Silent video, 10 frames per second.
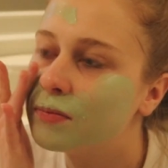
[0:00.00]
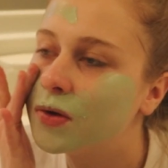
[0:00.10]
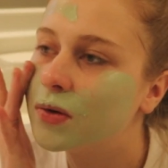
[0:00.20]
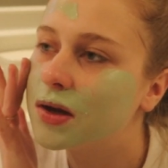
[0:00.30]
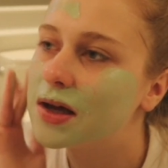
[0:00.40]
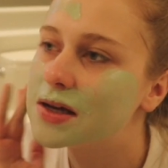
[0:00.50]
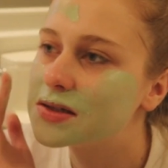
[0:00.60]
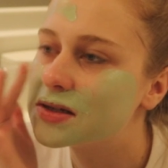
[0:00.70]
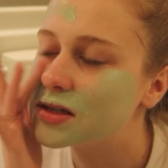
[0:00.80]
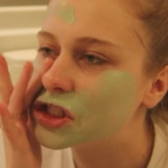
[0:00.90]
beauty
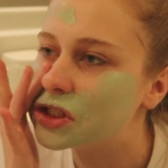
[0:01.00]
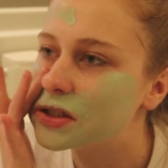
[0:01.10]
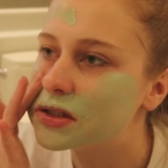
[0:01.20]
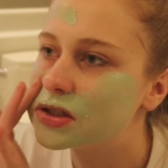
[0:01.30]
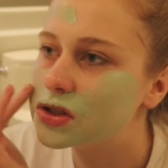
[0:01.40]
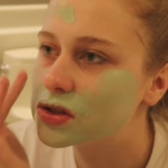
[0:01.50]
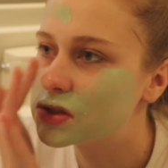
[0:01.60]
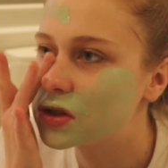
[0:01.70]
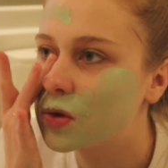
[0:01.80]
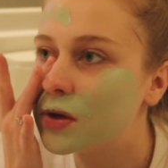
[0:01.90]
estheticians
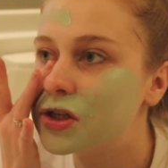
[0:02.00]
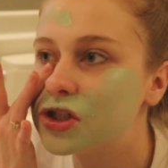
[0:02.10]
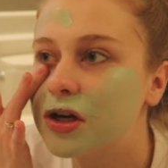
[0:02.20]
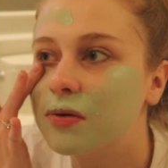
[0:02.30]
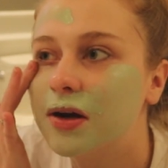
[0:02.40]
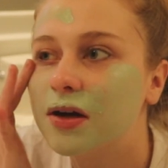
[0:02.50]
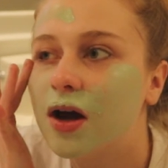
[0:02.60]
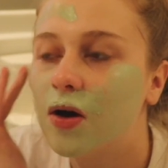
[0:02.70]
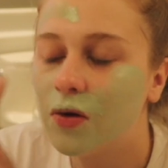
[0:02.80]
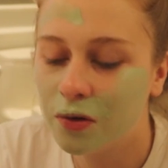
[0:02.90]
just cringing right
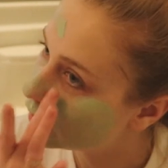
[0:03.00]
now.